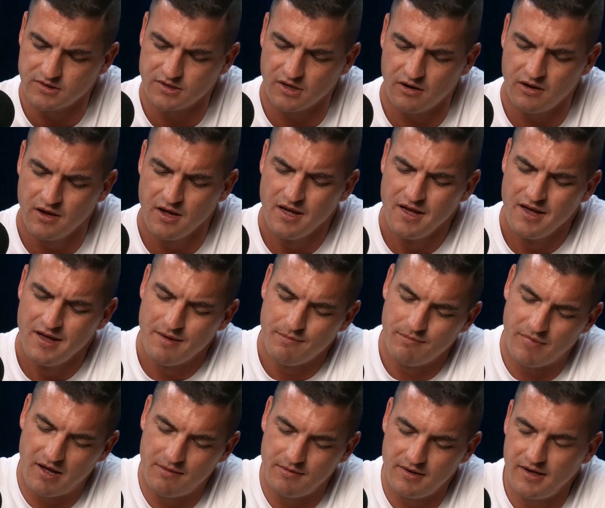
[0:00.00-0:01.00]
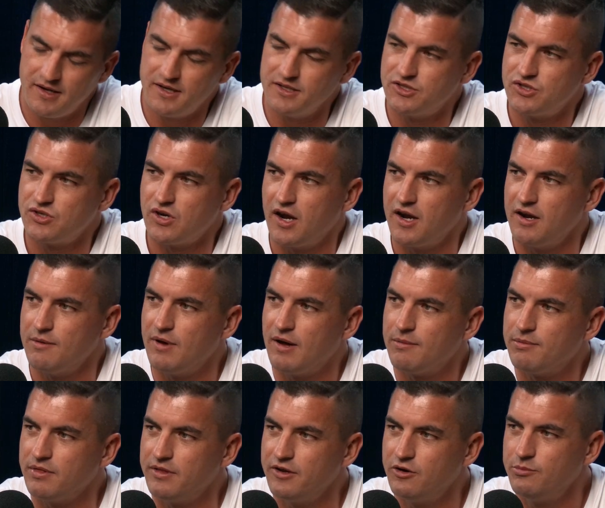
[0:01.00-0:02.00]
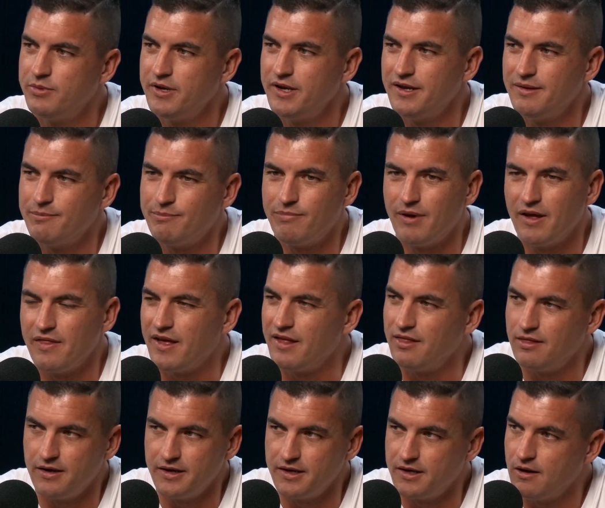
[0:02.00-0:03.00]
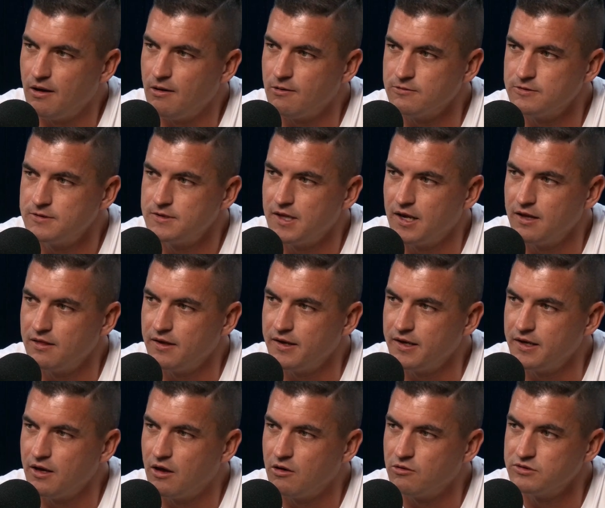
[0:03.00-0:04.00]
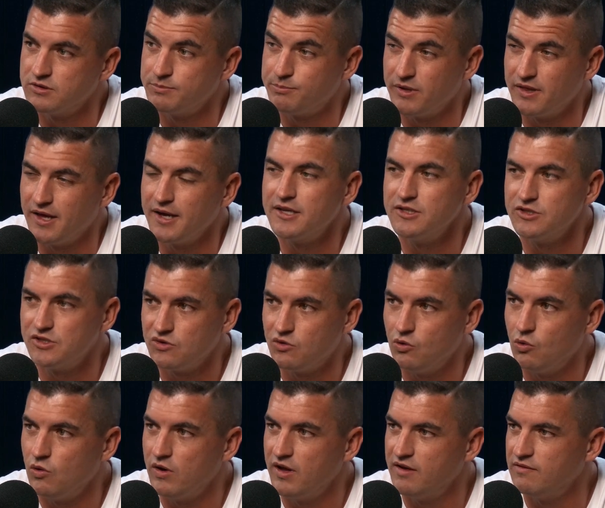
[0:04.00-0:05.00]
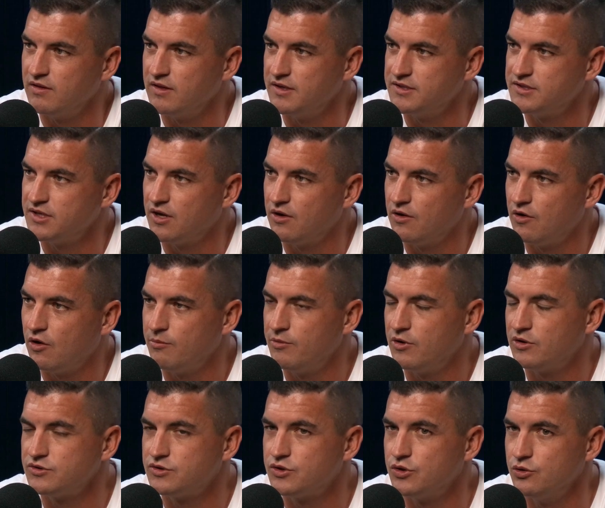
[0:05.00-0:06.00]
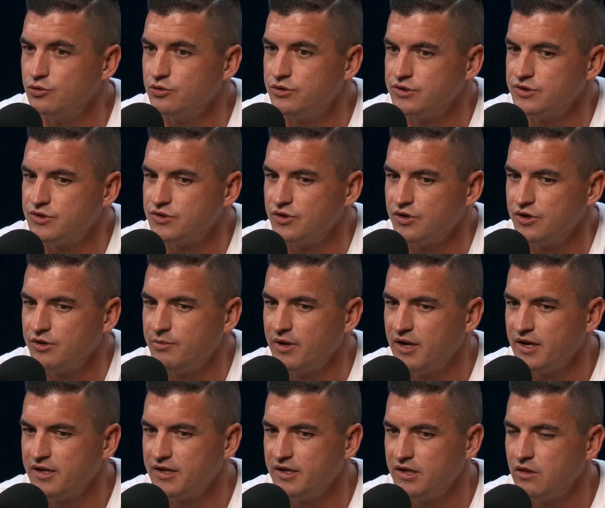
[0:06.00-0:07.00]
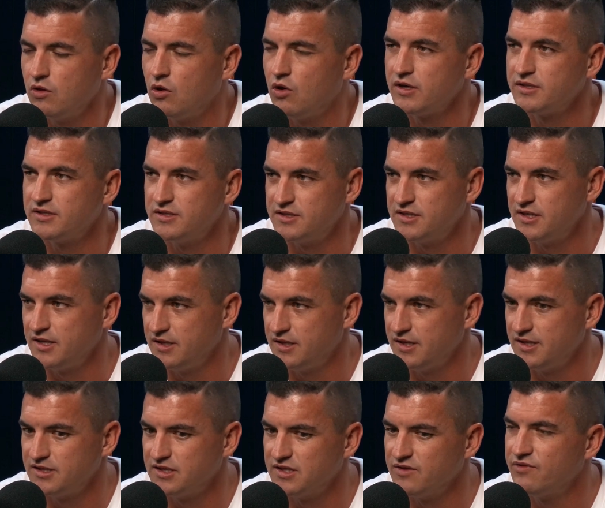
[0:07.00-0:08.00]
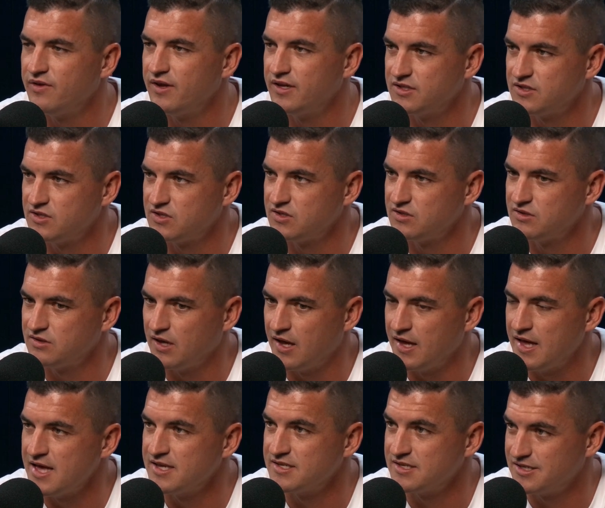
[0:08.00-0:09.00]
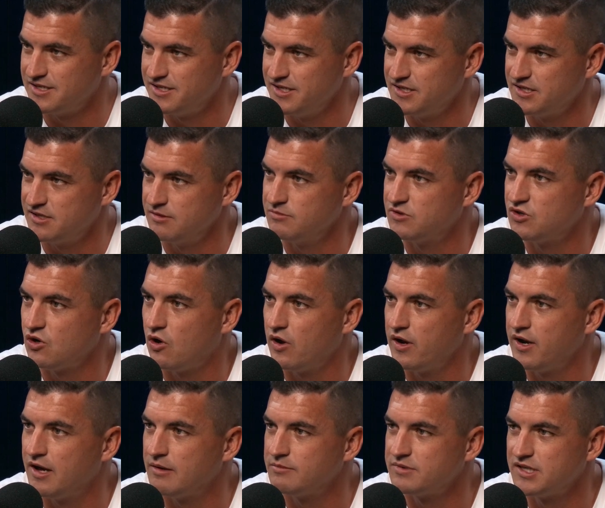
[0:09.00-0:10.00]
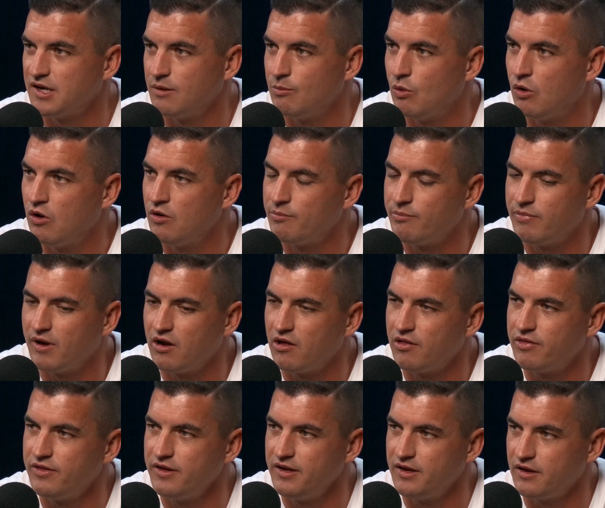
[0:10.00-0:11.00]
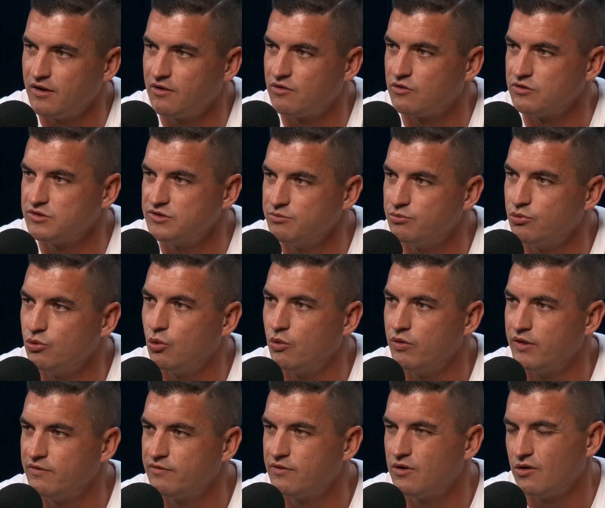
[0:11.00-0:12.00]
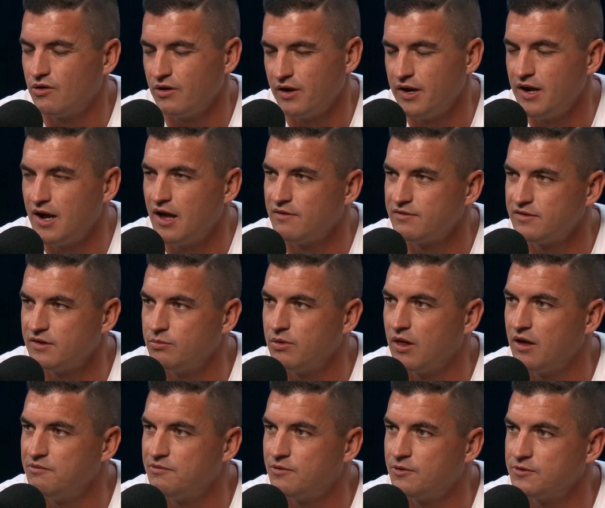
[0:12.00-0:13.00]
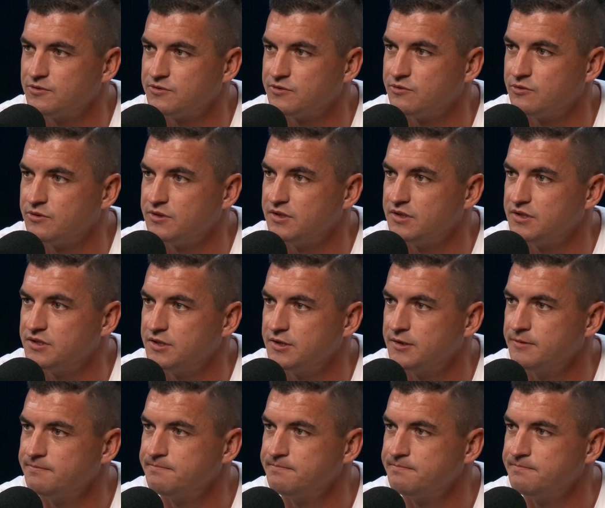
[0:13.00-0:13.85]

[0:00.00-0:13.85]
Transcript: So maybe you can straighten them up a little bit, but they leak goals, but they can score heavily. So I'm not too concerned about it. You'd like to see their defence as a system tighten up somewhat, but I think across the board they've got enough to play finals footy this year.